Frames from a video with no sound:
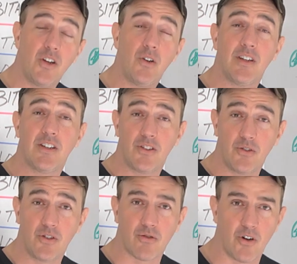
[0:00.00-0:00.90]
You need to
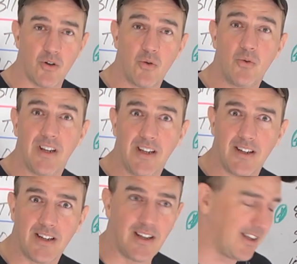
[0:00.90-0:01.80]
do your own
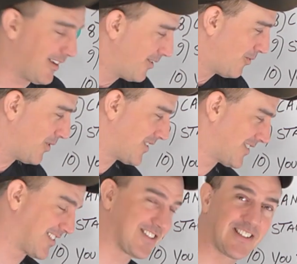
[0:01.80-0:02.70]
E and E, which
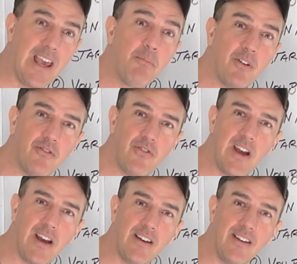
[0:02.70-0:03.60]
is escape and
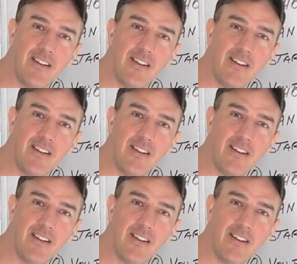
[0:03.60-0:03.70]
evade.